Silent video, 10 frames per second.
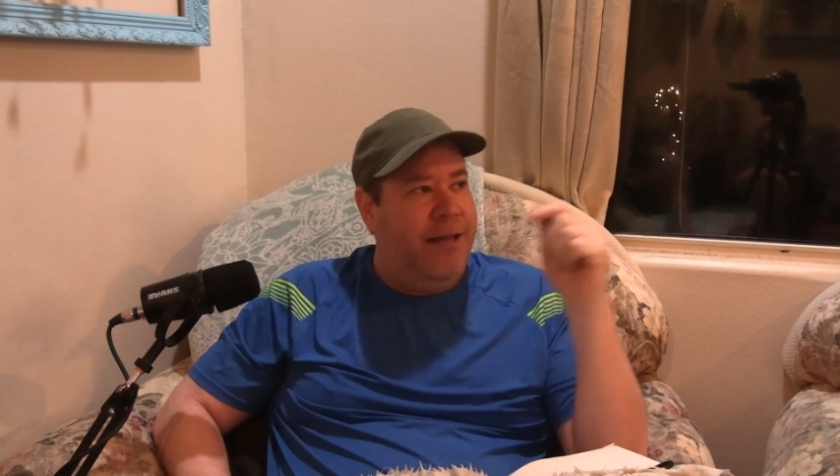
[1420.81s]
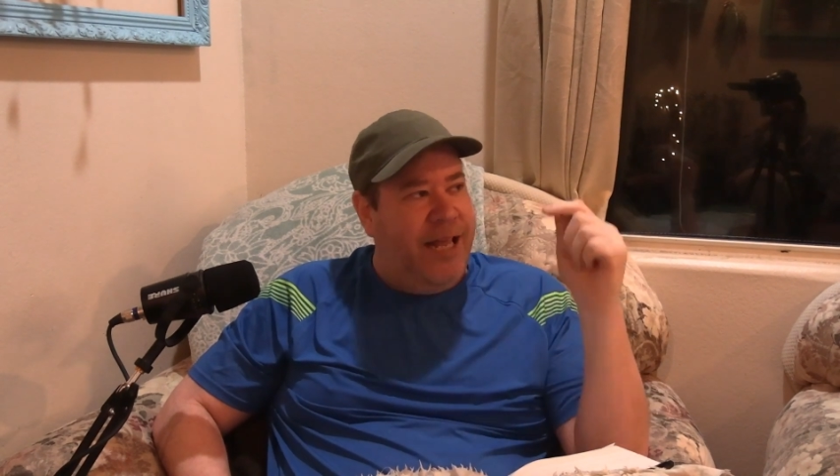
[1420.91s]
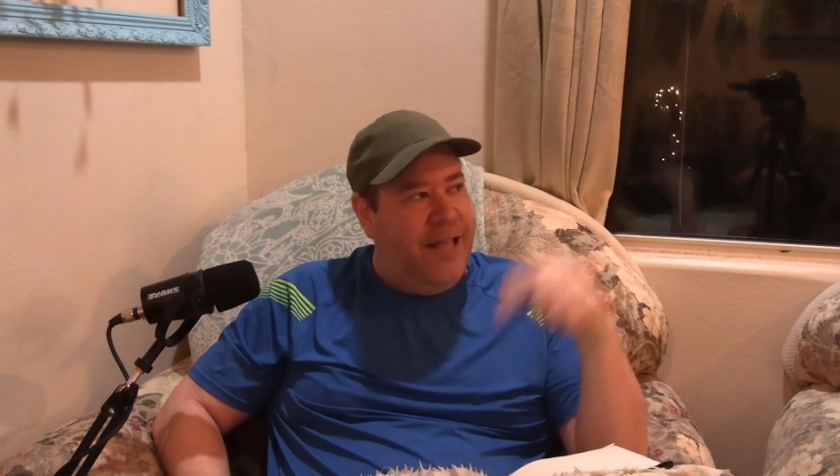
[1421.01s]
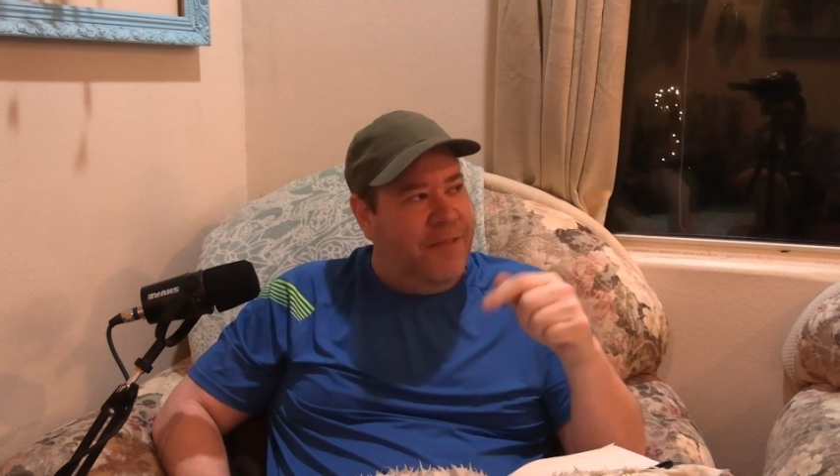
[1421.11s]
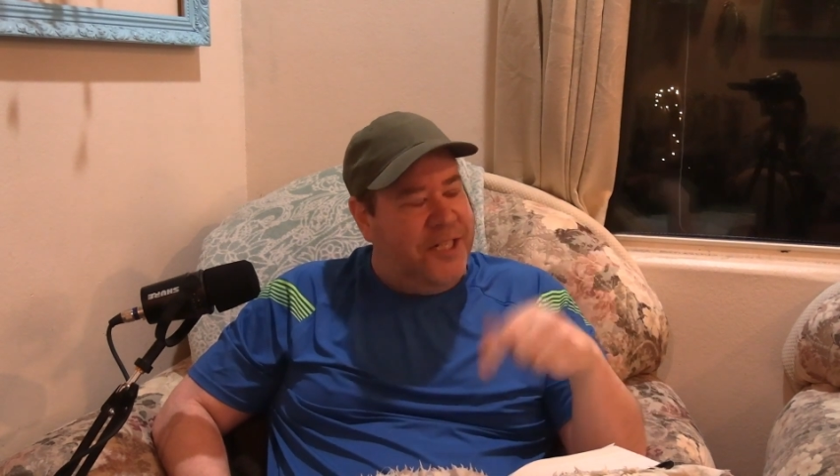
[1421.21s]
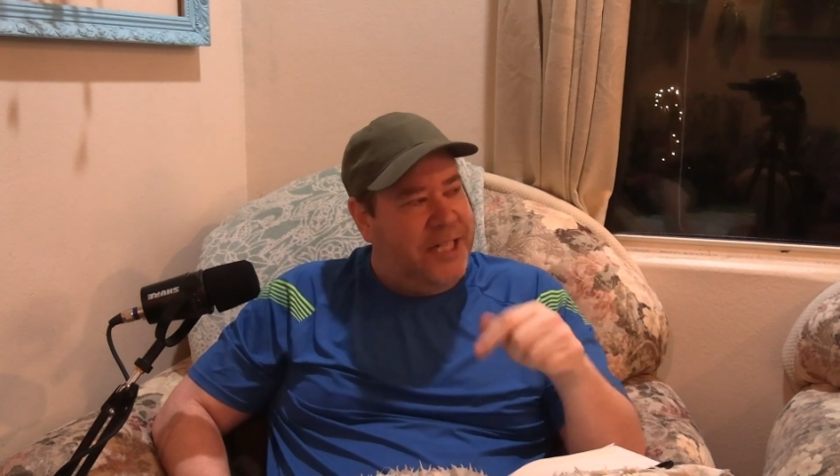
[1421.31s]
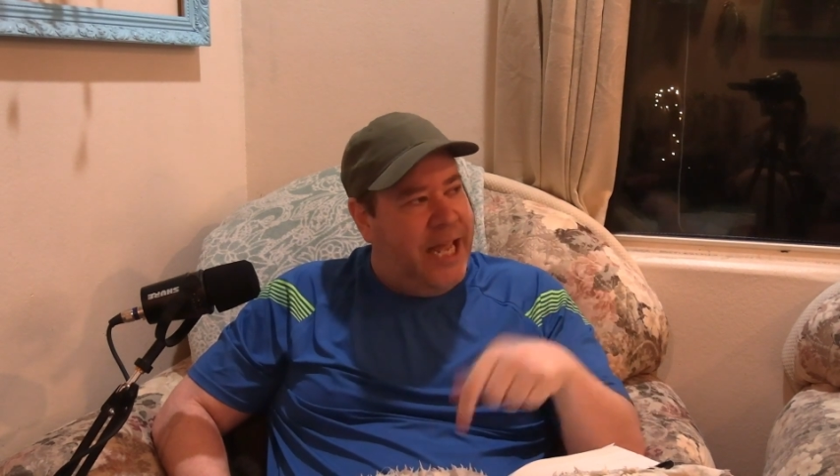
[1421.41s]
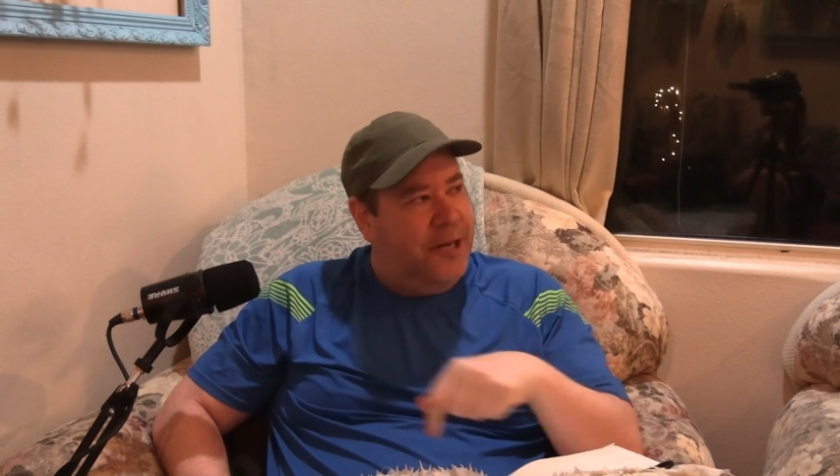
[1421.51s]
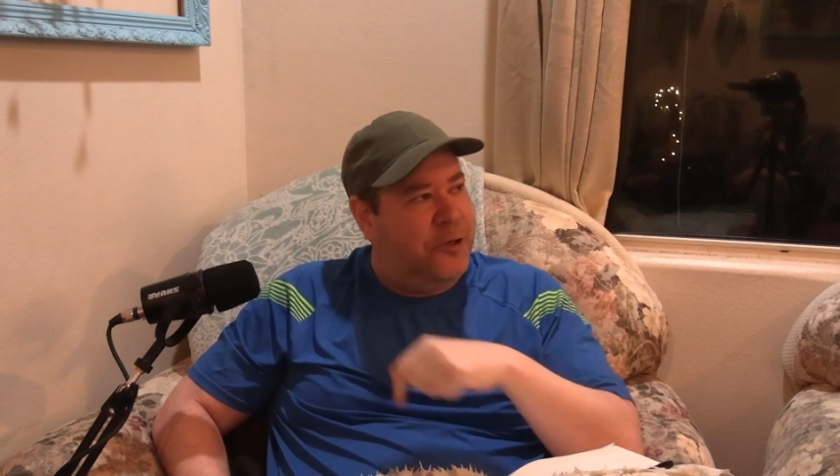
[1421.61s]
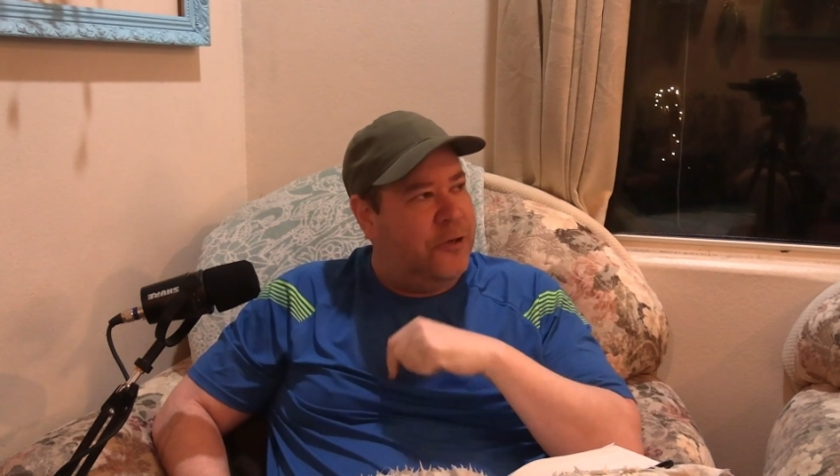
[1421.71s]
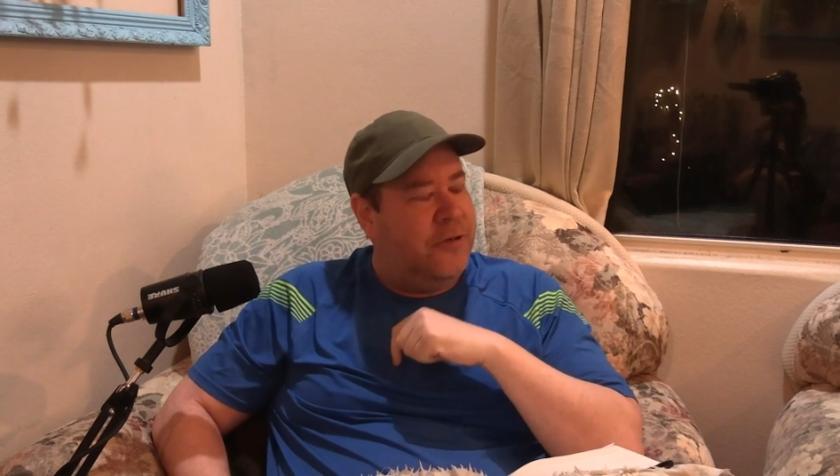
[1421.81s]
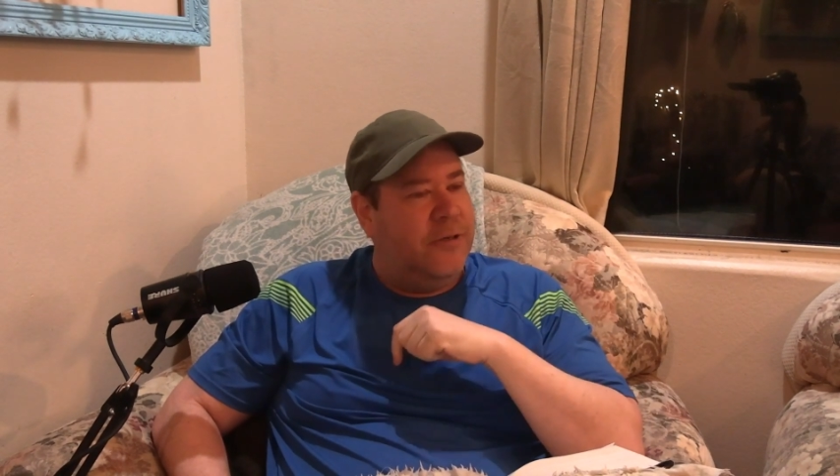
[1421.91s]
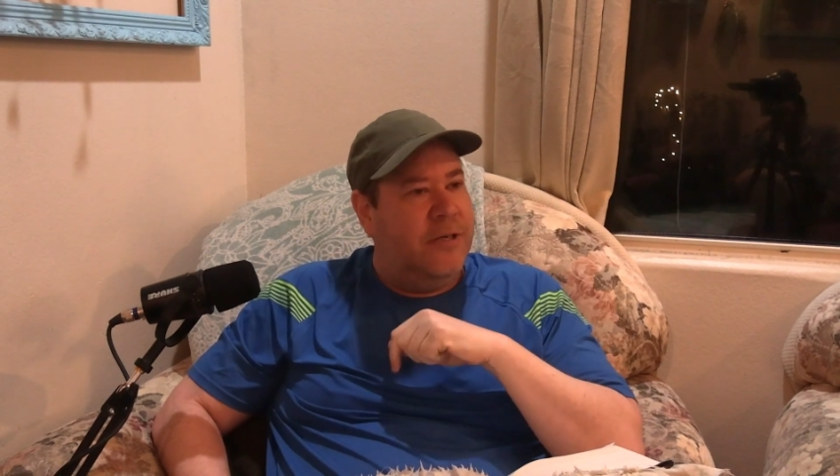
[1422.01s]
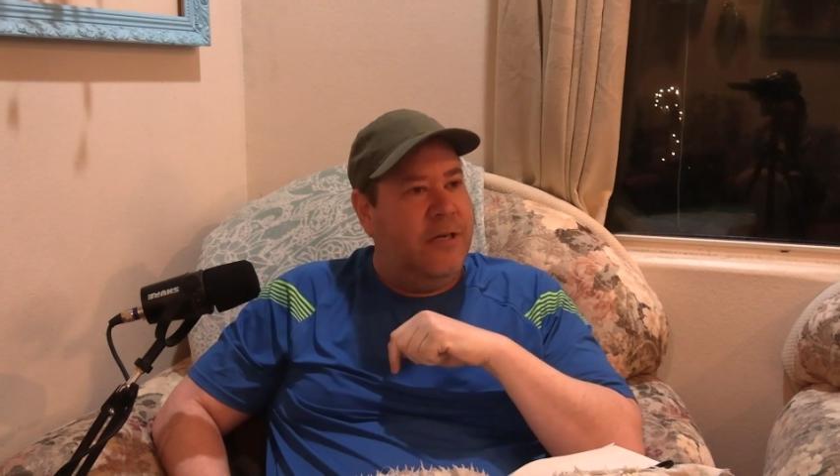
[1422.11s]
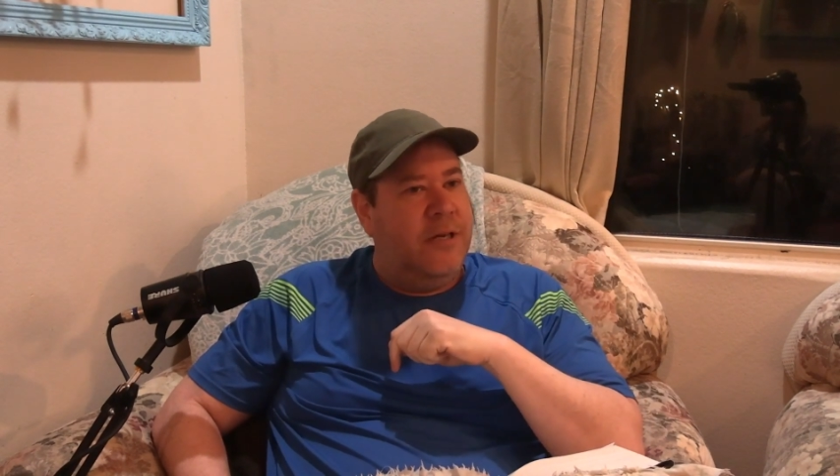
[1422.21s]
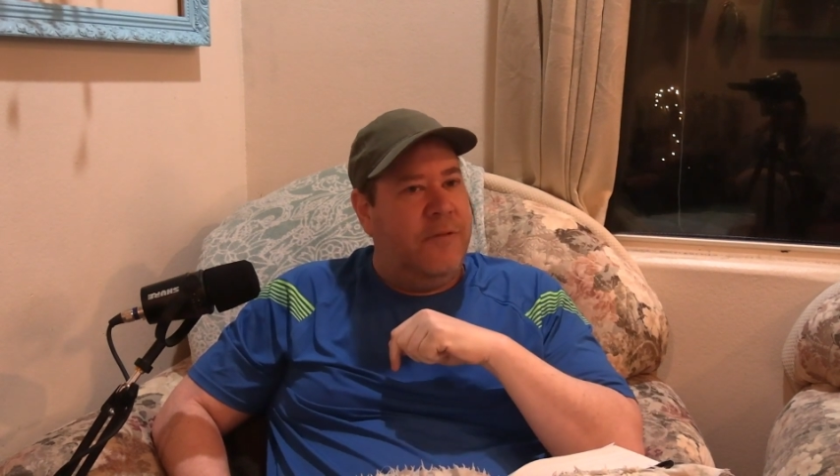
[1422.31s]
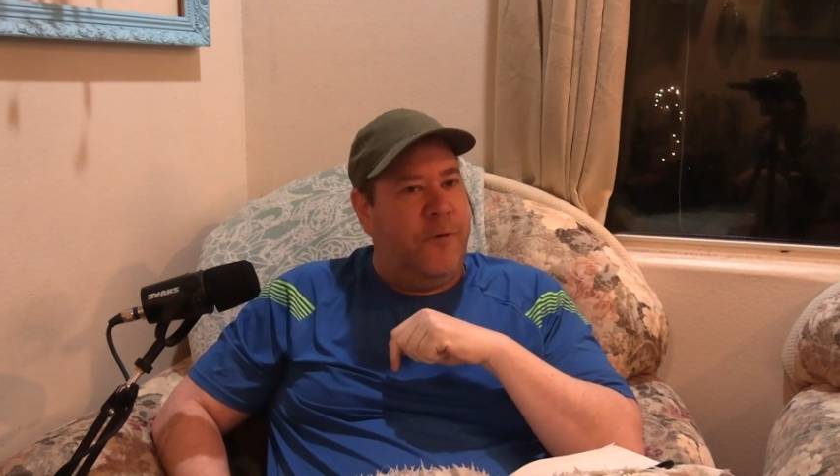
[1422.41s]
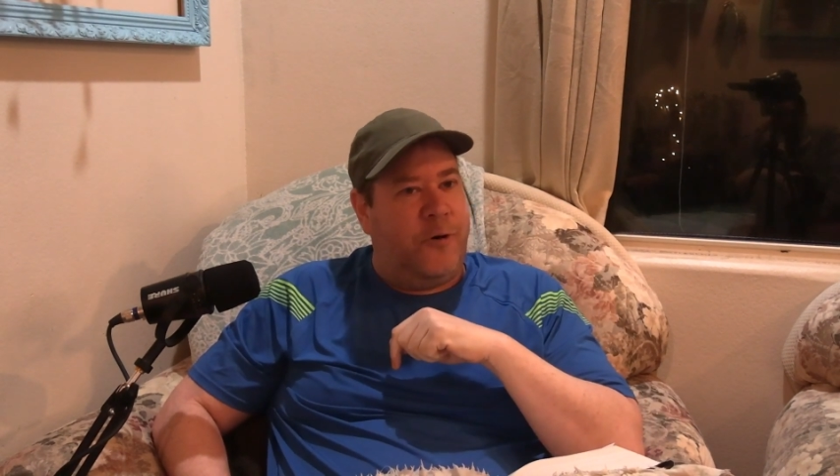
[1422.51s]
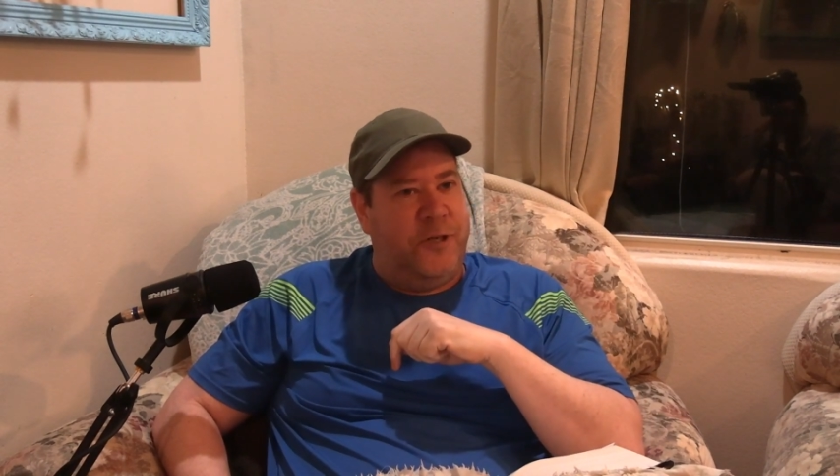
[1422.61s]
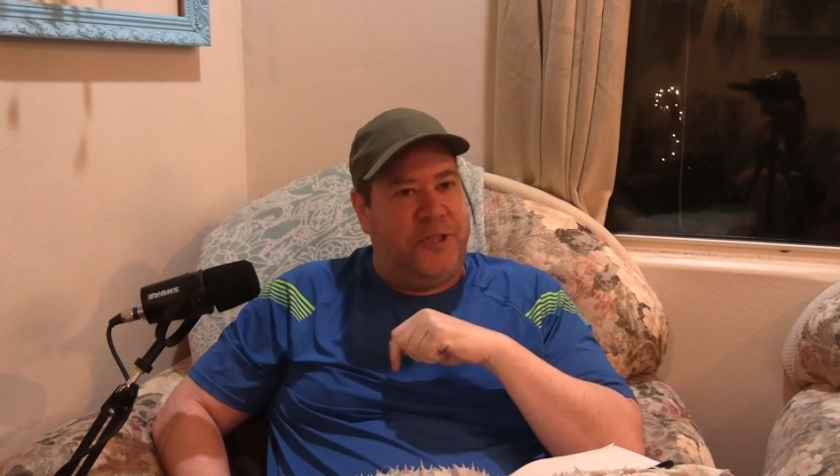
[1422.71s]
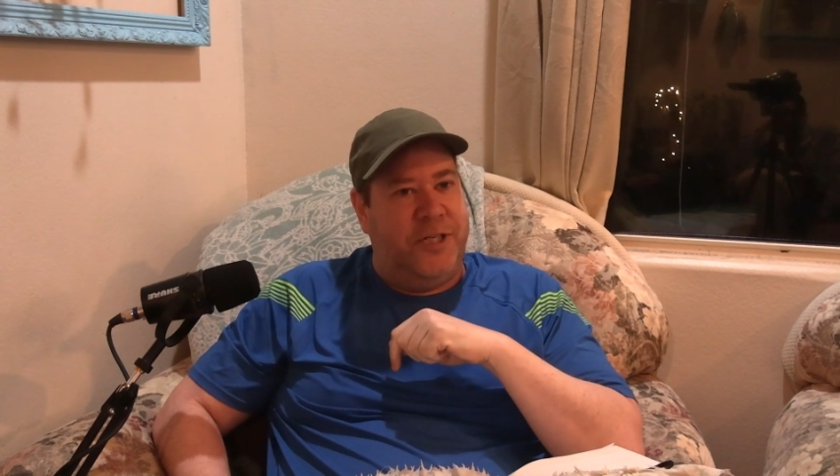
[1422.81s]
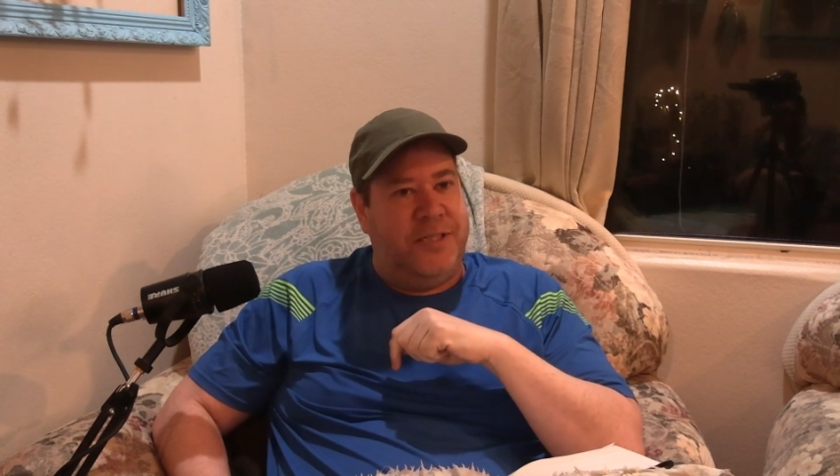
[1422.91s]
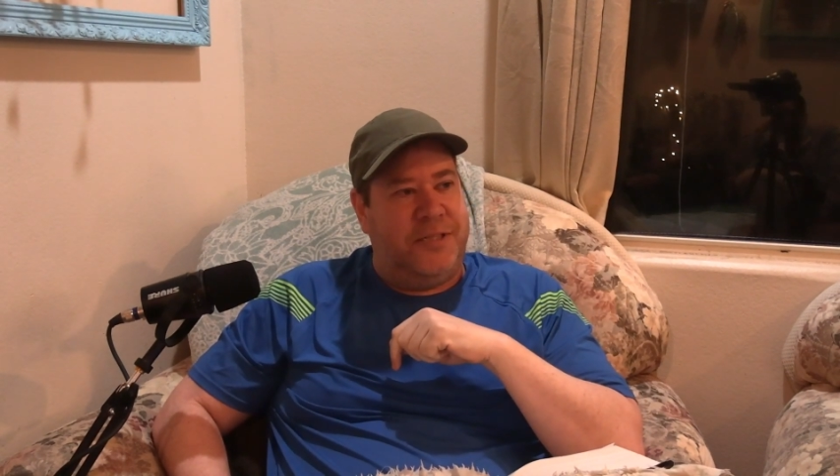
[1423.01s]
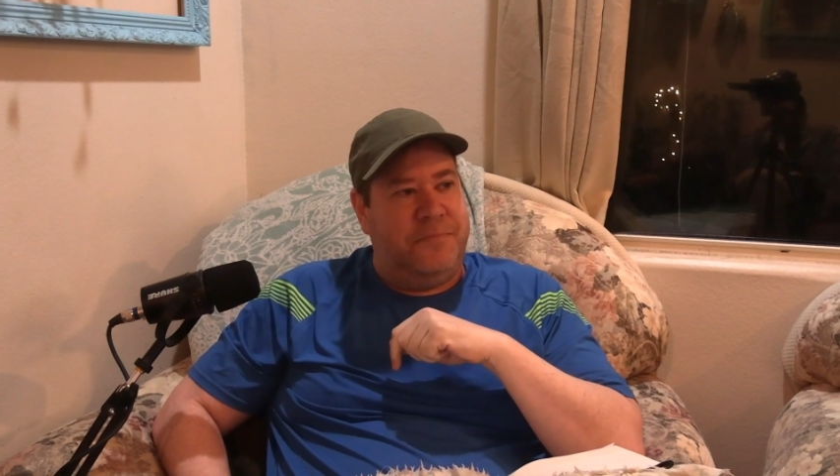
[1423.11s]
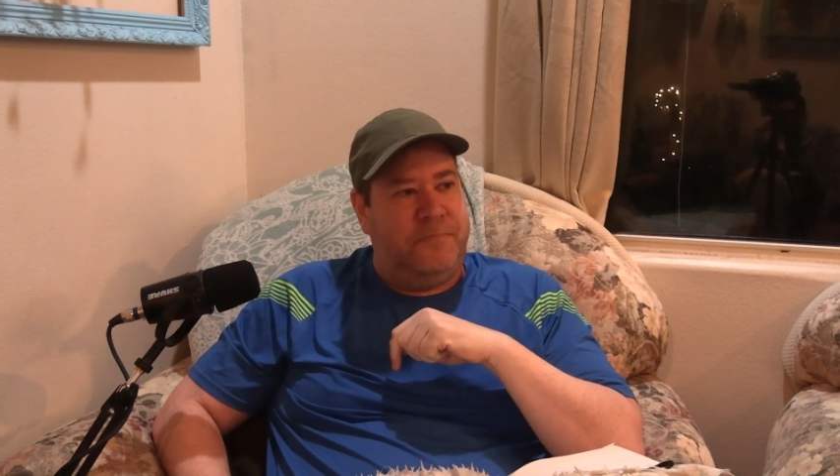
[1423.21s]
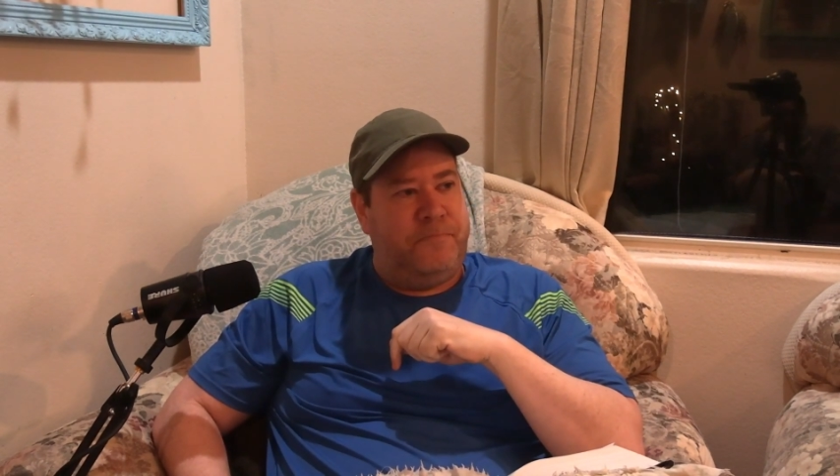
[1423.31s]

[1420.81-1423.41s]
in this age for Christians.